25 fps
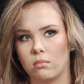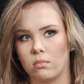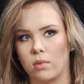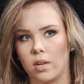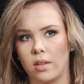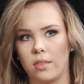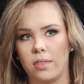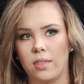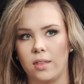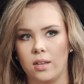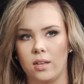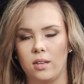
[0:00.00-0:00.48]

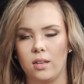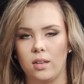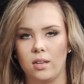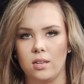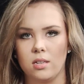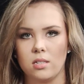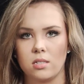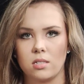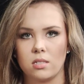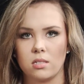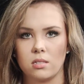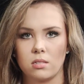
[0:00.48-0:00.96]
I think
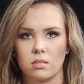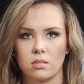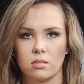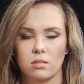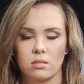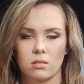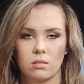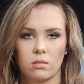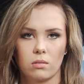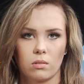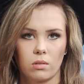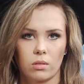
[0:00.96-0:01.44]
is
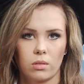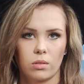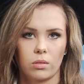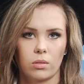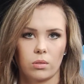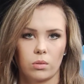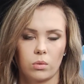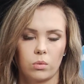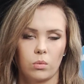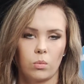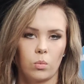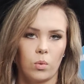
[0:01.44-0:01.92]

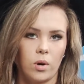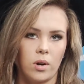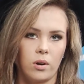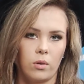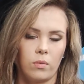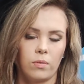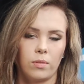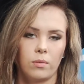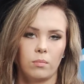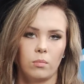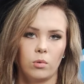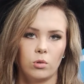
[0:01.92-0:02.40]
one
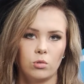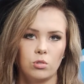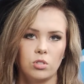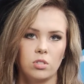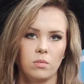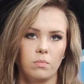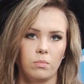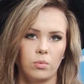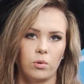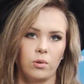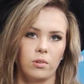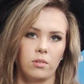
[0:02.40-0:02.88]
of the most
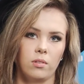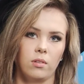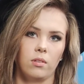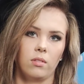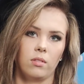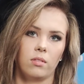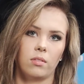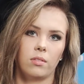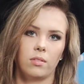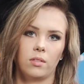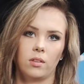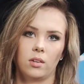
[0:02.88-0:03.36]

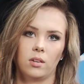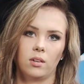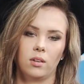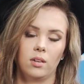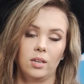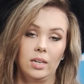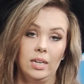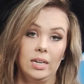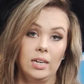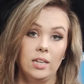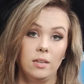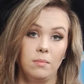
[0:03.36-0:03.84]
important uh,
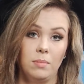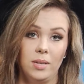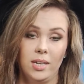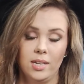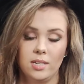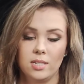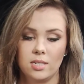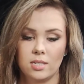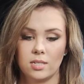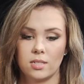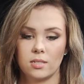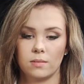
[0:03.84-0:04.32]
in
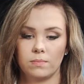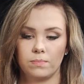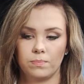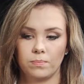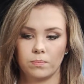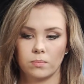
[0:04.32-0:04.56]
EBS